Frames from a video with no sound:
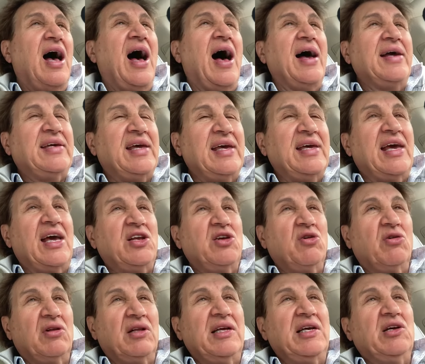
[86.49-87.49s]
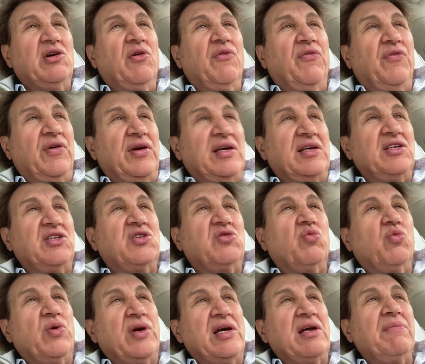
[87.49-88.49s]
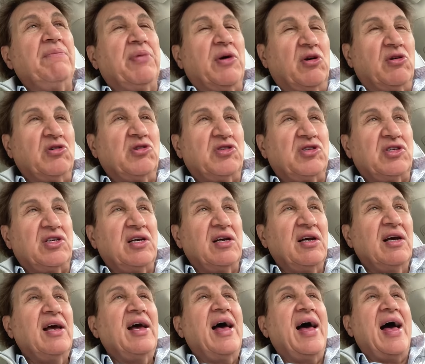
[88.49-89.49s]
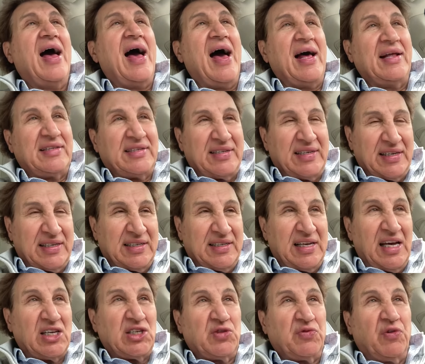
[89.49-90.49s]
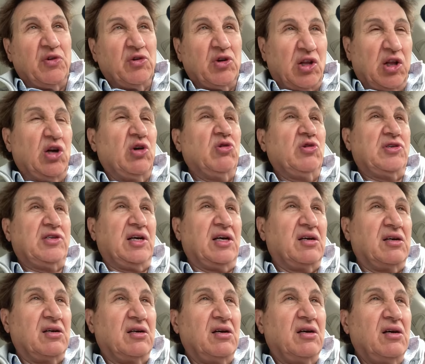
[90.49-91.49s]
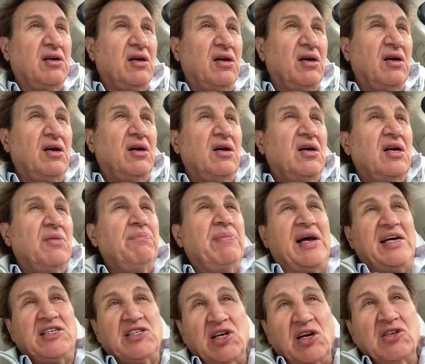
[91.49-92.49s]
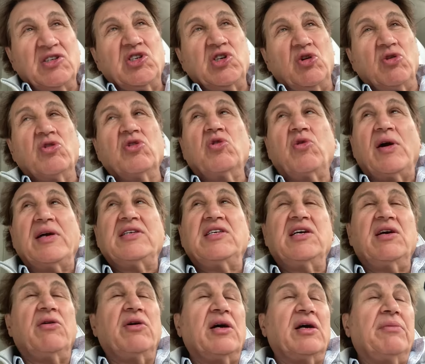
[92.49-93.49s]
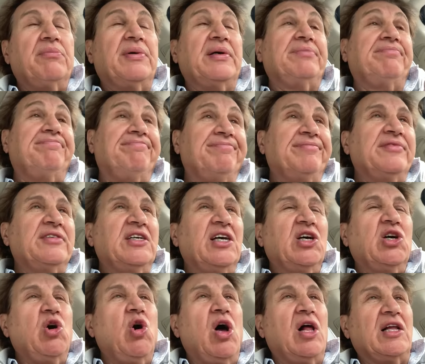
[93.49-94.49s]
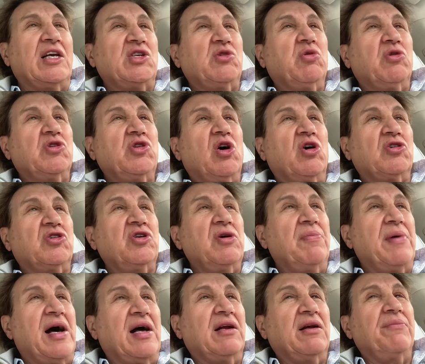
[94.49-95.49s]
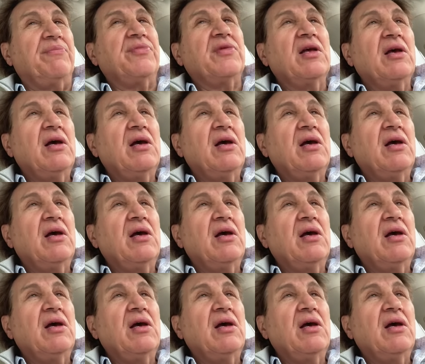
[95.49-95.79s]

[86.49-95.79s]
I can get your legal fees reimbursed at successful closing based on certain criteria. But call us, we'll talk to you about it.